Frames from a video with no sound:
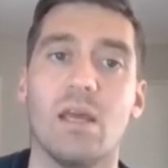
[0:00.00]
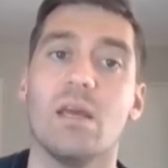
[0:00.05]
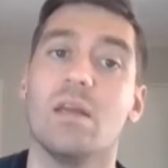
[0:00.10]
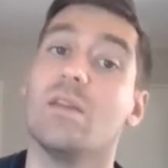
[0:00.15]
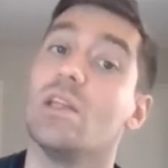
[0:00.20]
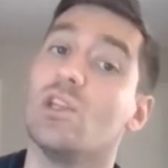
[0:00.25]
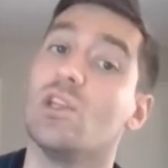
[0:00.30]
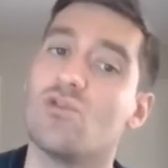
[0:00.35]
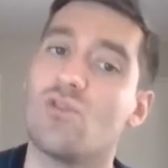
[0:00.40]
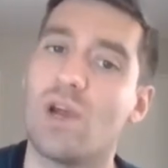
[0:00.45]

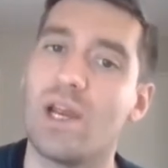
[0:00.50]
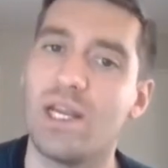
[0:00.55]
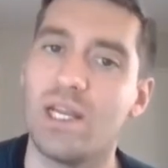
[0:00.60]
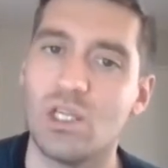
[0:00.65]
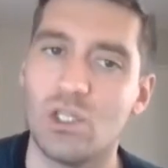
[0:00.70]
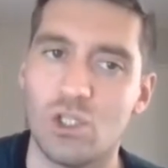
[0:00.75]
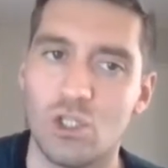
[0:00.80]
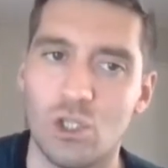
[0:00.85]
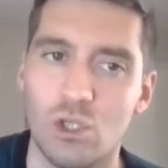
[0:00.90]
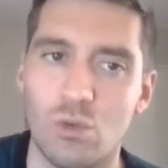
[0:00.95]
then trading
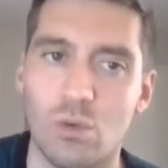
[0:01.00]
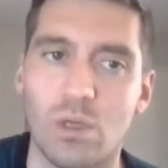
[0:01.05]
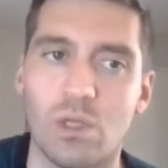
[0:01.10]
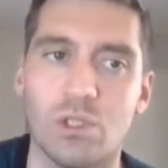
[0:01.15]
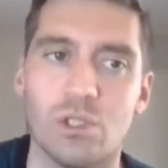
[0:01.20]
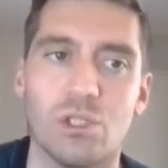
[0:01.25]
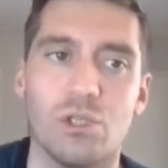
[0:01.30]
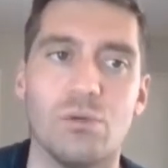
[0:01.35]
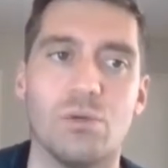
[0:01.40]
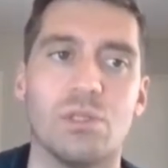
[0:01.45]

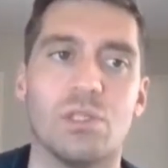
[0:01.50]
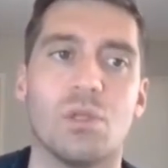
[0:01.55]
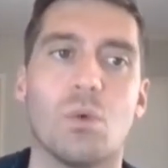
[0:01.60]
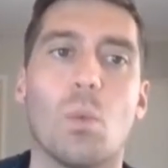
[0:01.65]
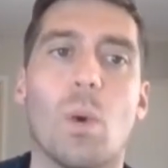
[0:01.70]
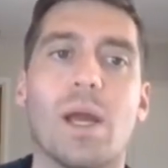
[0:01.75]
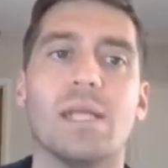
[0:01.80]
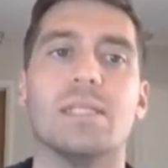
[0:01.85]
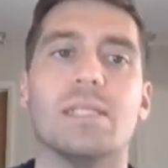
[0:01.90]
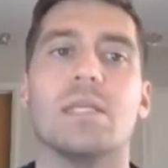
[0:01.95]
212 is the
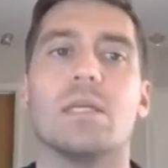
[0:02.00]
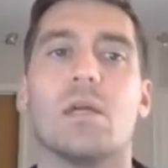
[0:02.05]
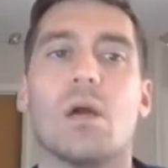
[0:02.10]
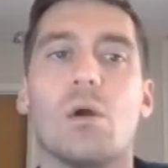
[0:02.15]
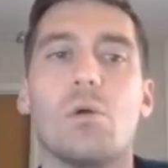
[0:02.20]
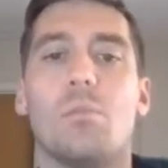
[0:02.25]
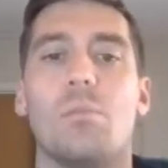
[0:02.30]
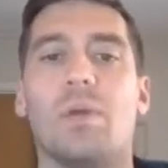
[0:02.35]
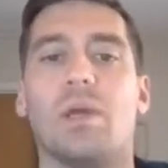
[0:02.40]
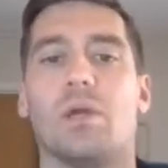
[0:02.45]
way to go,
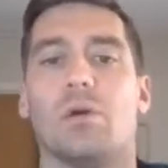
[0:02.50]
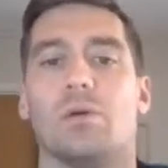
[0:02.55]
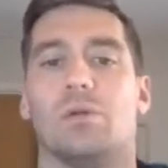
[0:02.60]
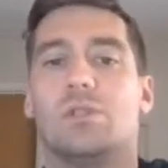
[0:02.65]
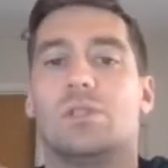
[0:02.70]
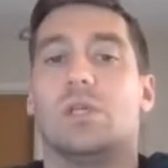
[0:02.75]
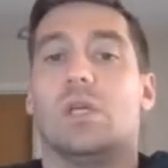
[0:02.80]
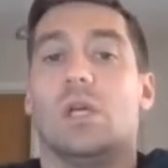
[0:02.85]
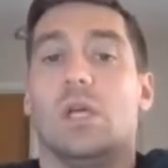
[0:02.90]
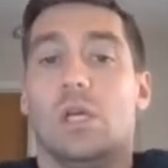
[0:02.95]
because
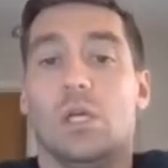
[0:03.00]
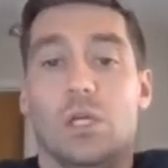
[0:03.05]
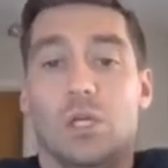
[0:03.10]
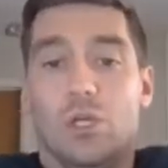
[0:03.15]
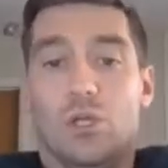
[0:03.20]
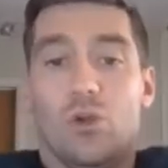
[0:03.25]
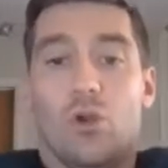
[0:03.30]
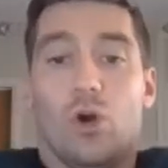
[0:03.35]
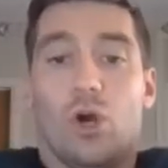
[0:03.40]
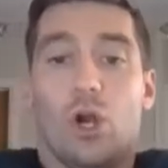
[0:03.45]

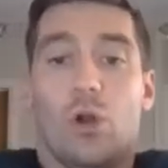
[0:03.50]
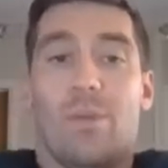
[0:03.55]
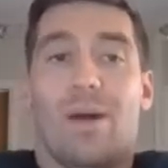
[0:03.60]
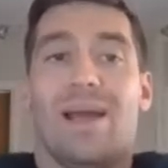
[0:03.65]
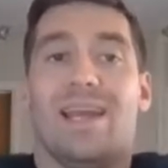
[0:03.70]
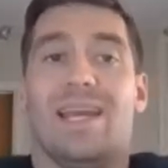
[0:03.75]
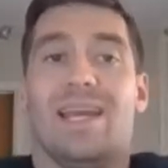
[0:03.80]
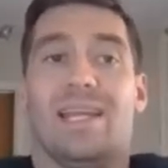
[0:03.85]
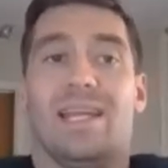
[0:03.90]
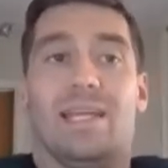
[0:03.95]
you're not going to
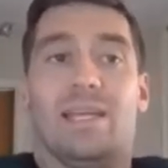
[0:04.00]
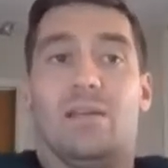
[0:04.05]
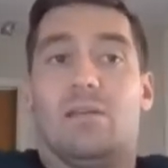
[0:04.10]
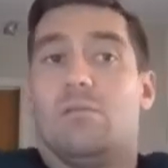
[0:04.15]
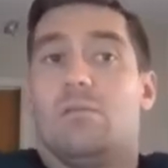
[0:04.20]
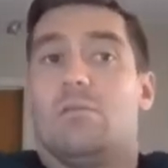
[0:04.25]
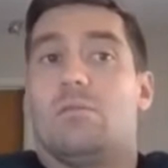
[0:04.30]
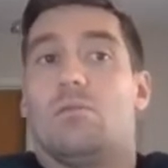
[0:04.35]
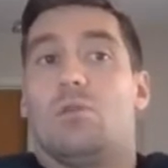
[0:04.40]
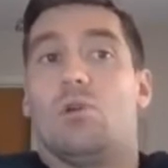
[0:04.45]
pay any
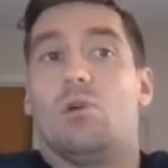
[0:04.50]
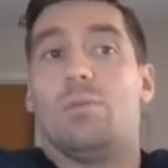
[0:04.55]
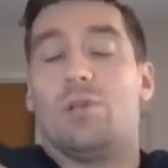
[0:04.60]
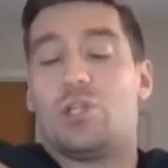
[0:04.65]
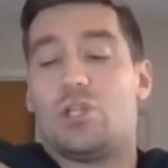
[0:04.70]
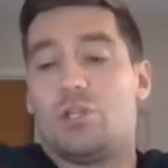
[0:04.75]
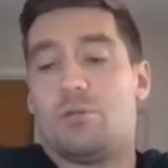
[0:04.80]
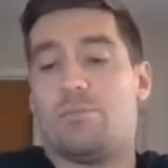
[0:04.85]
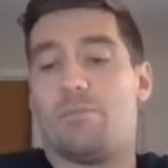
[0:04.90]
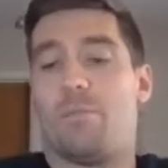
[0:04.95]

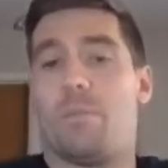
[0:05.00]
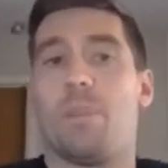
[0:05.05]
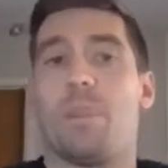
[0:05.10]
commission.